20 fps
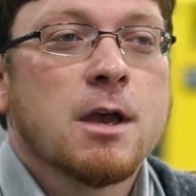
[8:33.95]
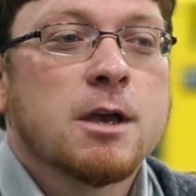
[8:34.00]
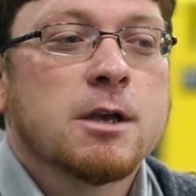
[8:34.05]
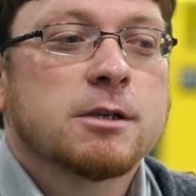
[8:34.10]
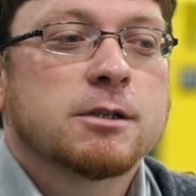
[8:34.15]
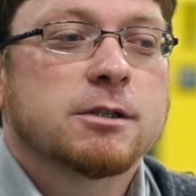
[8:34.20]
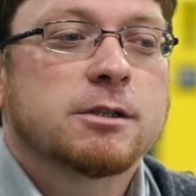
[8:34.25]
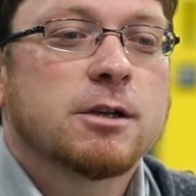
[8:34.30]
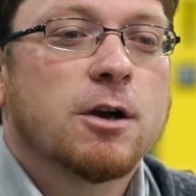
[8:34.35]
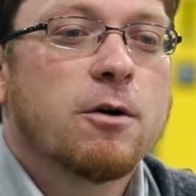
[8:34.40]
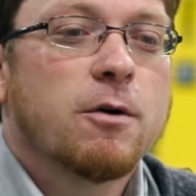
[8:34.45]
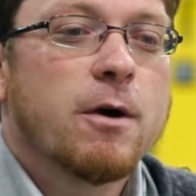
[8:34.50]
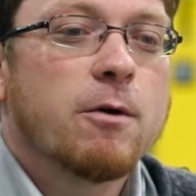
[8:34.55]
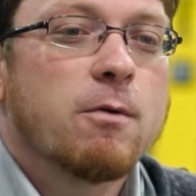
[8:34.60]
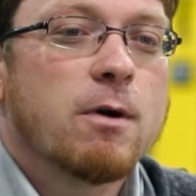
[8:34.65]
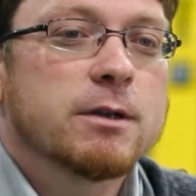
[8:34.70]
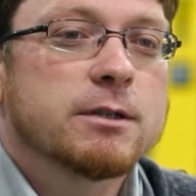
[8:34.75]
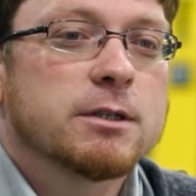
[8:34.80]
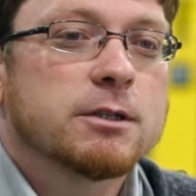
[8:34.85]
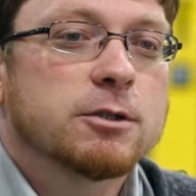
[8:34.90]
So it
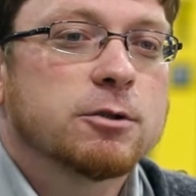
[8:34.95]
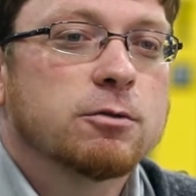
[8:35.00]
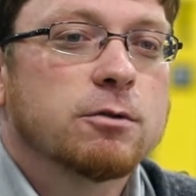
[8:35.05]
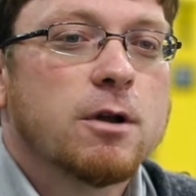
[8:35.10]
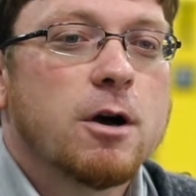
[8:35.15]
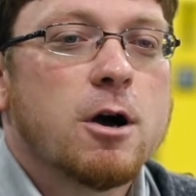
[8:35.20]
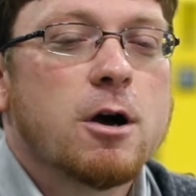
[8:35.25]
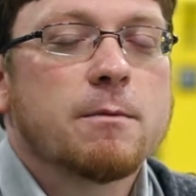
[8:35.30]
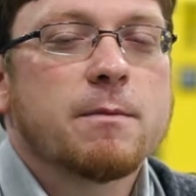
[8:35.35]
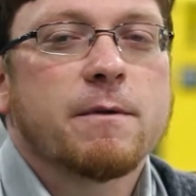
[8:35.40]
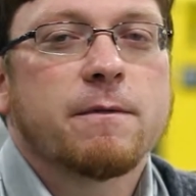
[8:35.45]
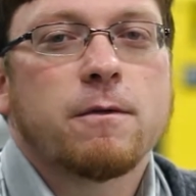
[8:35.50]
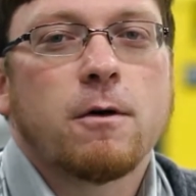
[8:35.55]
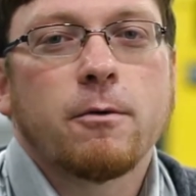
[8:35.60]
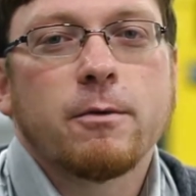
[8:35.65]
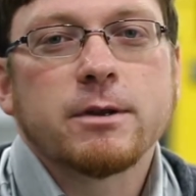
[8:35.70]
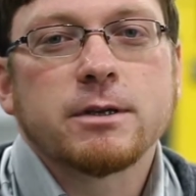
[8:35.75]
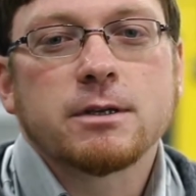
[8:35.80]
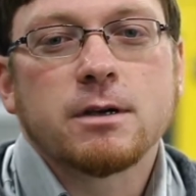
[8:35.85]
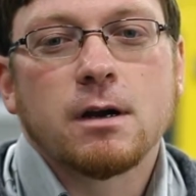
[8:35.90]
wasn't too long
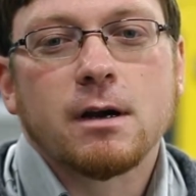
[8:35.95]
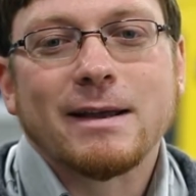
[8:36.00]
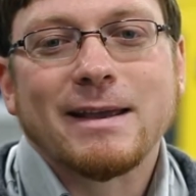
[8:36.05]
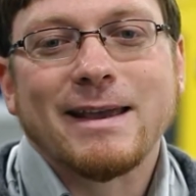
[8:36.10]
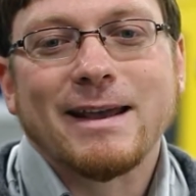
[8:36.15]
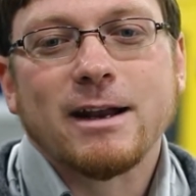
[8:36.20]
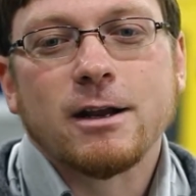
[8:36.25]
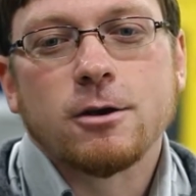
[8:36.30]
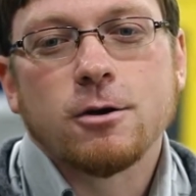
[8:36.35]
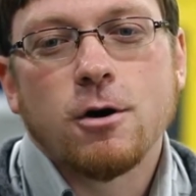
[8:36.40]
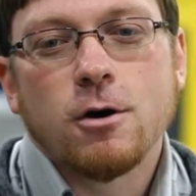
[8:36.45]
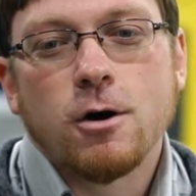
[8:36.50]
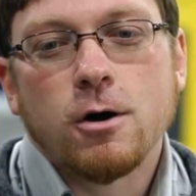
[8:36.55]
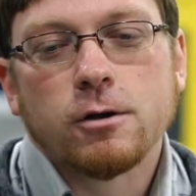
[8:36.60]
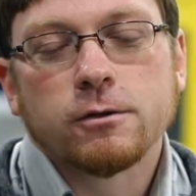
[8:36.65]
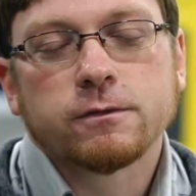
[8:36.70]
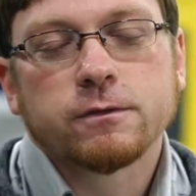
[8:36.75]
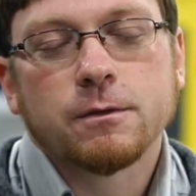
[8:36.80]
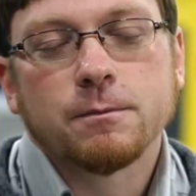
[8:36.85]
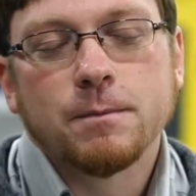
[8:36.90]
before we started getting
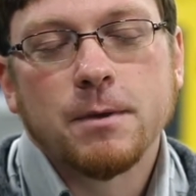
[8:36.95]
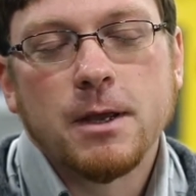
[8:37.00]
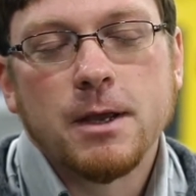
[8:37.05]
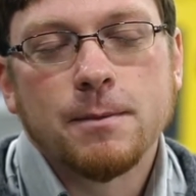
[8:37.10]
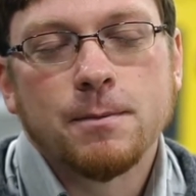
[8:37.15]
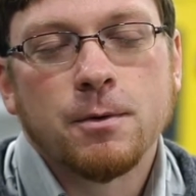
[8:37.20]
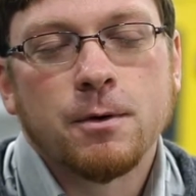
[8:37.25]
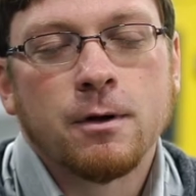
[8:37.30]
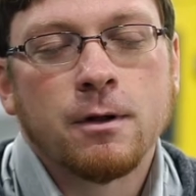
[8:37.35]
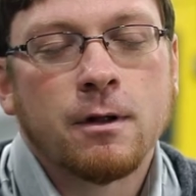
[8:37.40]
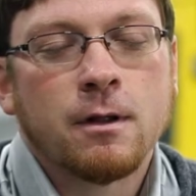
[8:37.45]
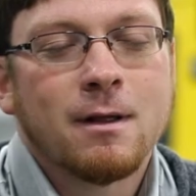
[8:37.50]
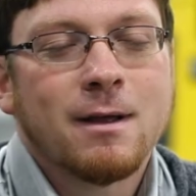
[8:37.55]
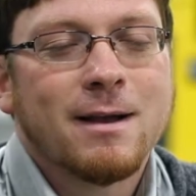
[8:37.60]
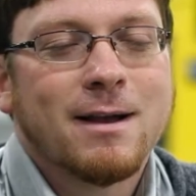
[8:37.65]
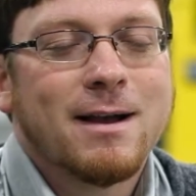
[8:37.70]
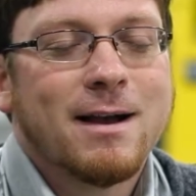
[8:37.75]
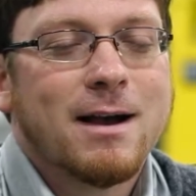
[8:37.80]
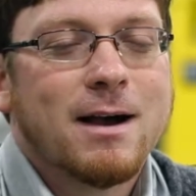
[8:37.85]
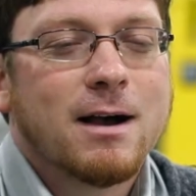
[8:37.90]
calls from people
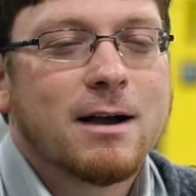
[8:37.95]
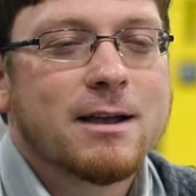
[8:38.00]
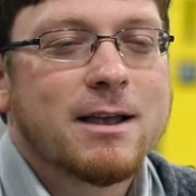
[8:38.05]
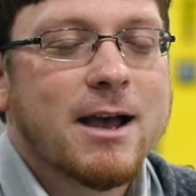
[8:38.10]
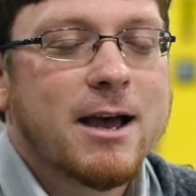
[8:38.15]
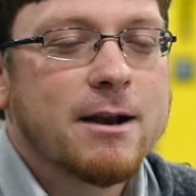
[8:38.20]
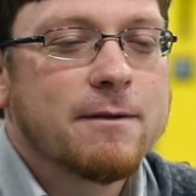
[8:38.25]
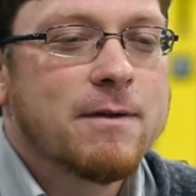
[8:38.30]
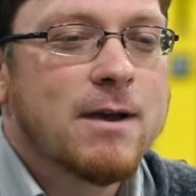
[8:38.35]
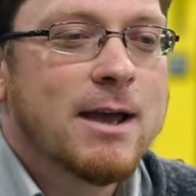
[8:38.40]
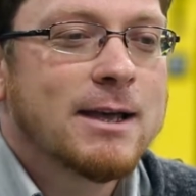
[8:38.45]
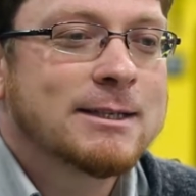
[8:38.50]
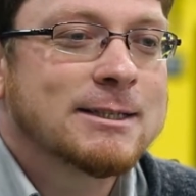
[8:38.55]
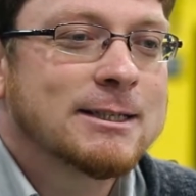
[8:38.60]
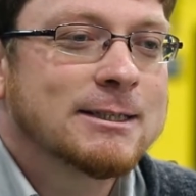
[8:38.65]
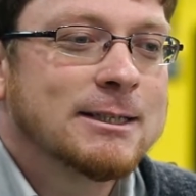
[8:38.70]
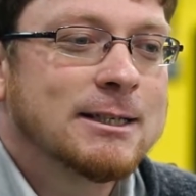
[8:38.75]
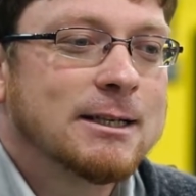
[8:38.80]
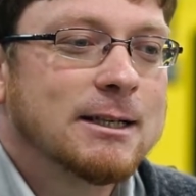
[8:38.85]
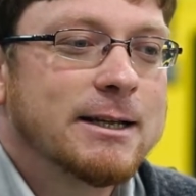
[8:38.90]
kind of
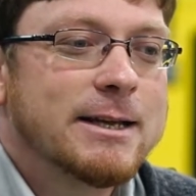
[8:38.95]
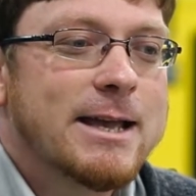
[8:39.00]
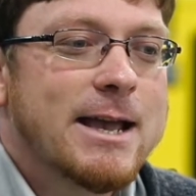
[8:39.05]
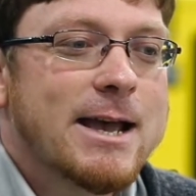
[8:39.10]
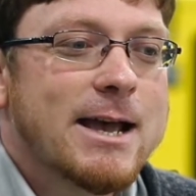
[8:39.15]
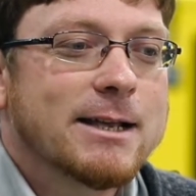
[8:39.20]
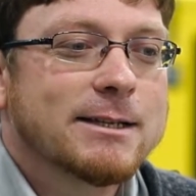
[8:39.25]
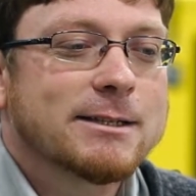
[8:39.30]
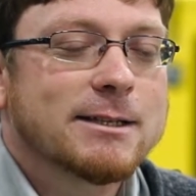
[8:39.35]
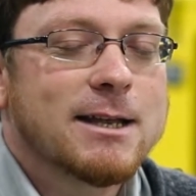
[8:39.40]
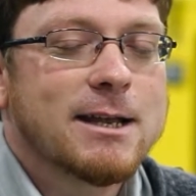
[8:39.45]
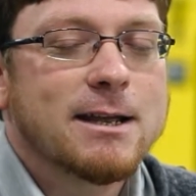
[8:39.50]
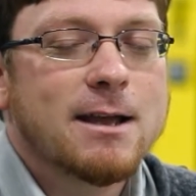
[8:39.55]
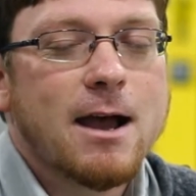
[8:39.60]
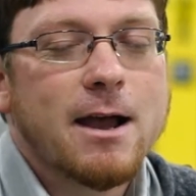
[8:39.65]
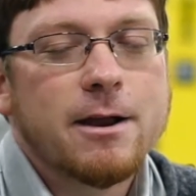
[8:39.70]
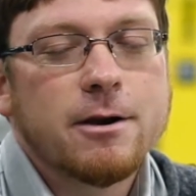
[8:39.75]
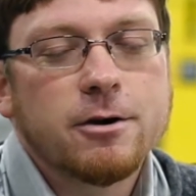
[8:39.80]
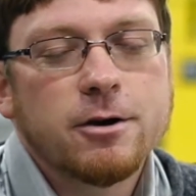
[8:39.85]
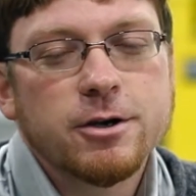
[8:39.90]
hesitantly asking,
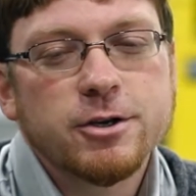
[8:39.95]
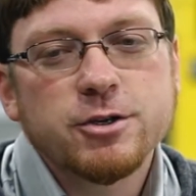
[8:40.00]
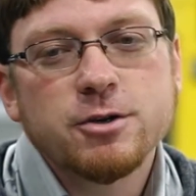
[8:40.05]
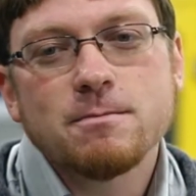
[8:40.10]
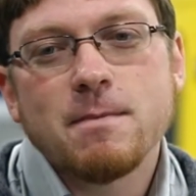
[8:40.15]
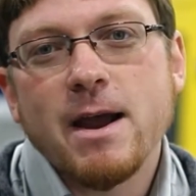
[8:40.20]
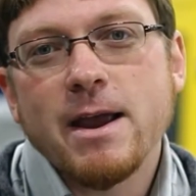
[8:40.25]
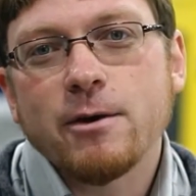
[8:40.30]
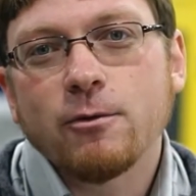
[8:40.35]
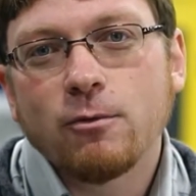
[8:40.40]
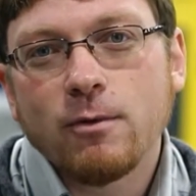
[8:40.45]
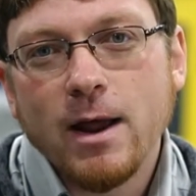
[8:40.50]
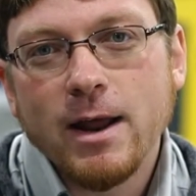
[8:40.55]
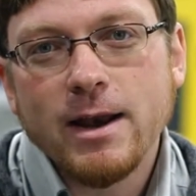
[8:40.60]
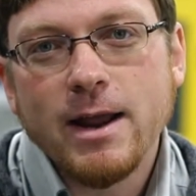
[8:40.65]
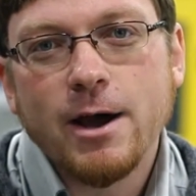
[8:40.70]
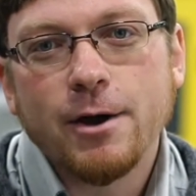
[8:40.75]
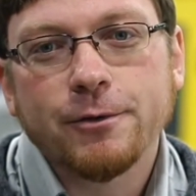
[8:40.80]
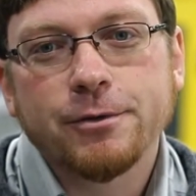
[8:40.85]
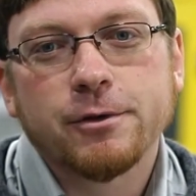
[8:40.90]
I heard you might
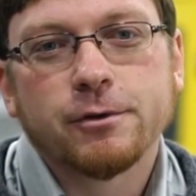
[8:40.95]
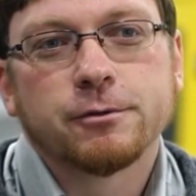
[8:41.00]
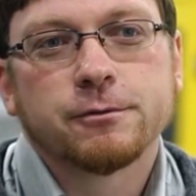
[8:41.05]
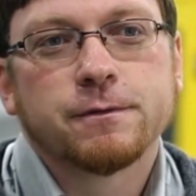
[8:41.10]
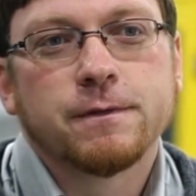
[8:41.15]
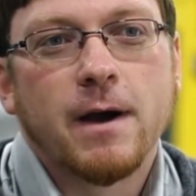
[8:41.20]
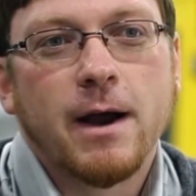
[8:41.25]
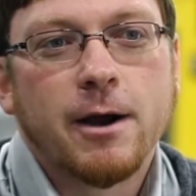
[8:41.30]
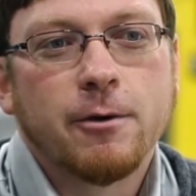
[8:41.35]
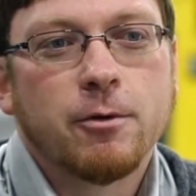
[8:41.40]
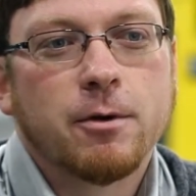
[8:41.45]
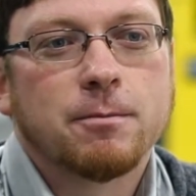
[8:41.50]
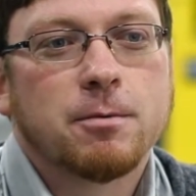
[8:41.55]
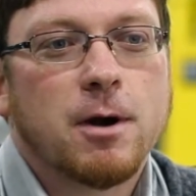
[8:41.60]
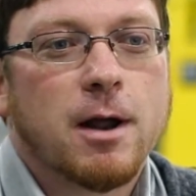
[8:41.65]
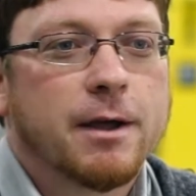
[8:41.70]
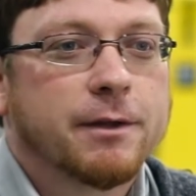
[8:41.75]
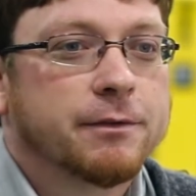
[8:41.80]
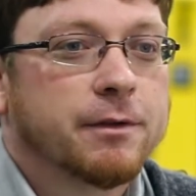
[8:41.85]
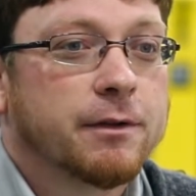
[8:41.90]
rent out those firewood
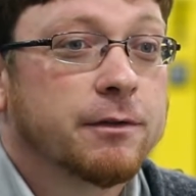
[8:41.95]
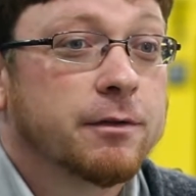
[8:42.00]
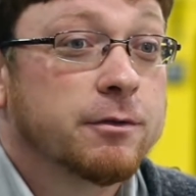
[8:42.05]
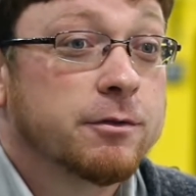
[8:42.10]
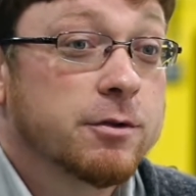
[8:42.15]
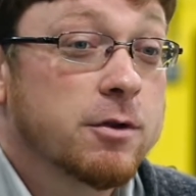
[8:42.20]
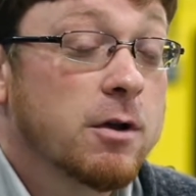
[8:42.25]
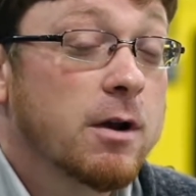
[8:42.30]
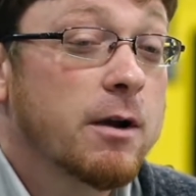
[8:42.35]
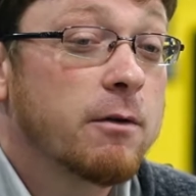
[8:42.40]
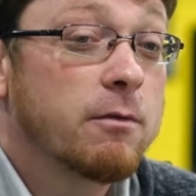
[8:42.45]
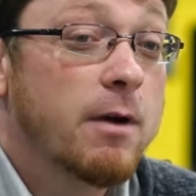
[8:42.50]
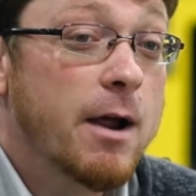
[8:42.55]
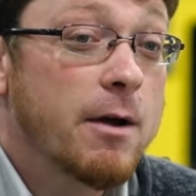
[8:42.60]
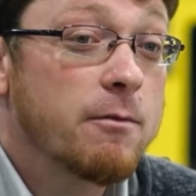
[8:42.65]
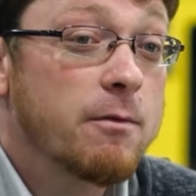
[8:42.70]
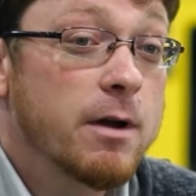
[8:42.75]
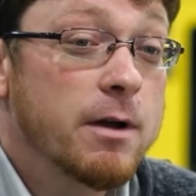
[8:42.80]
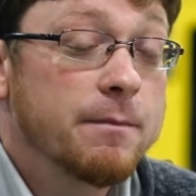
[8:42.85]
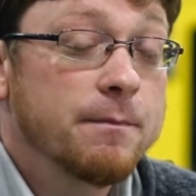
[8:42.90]
processors. Could I
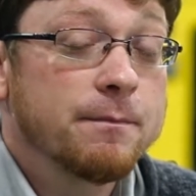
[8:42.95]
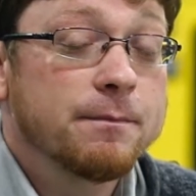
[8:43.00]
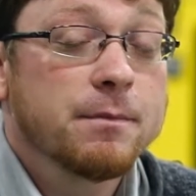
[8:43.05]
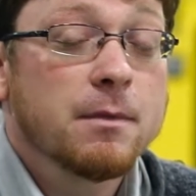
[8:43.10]
rent one?